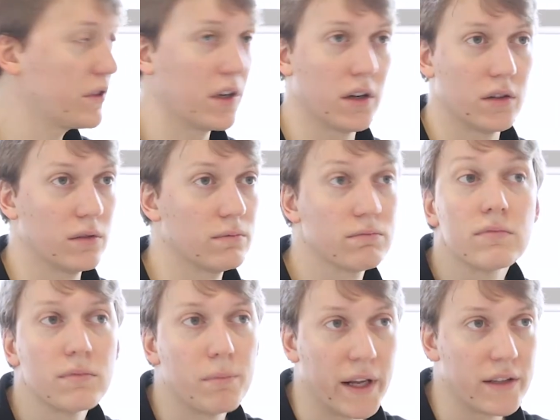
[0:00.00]
so it
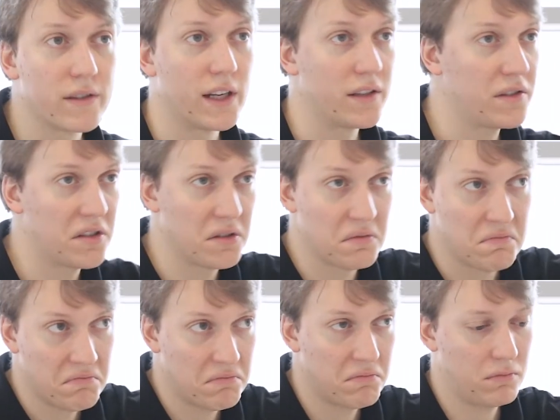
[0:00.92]
made sense to,
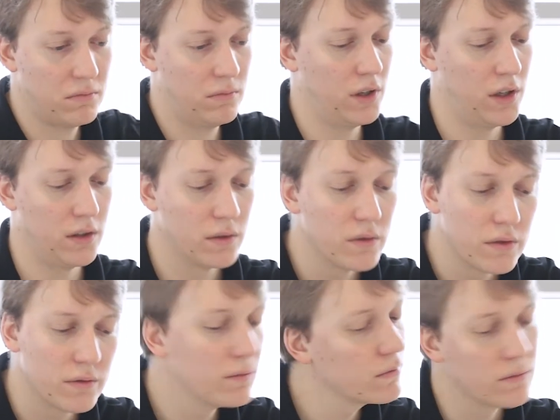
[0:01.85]
you know,
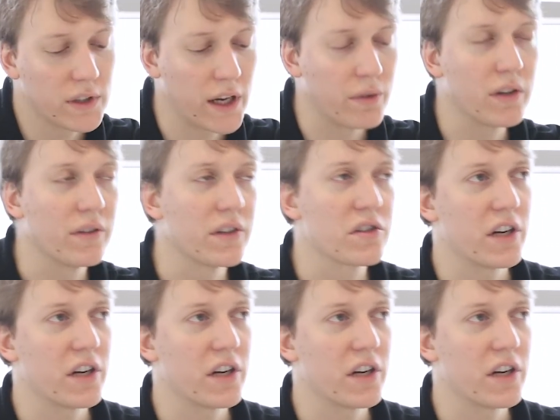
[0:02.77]
get rid of it